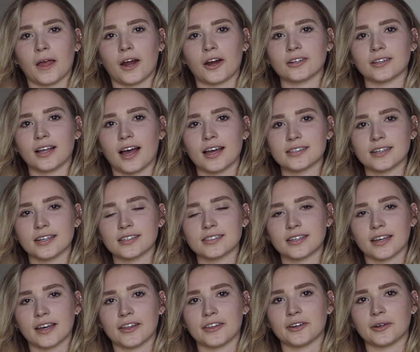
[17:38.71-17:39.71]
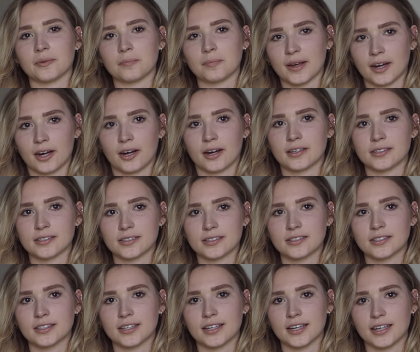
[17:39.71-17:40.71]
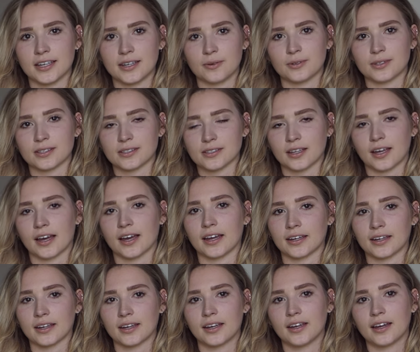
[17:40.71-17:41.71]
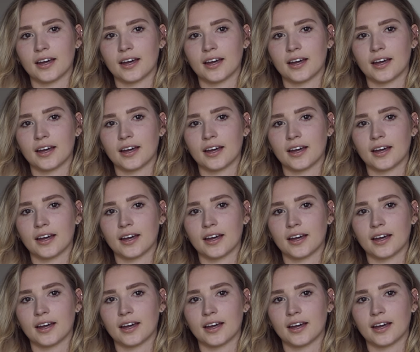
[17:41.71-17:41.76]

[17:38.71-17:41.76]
our last night together in Paris, he was like,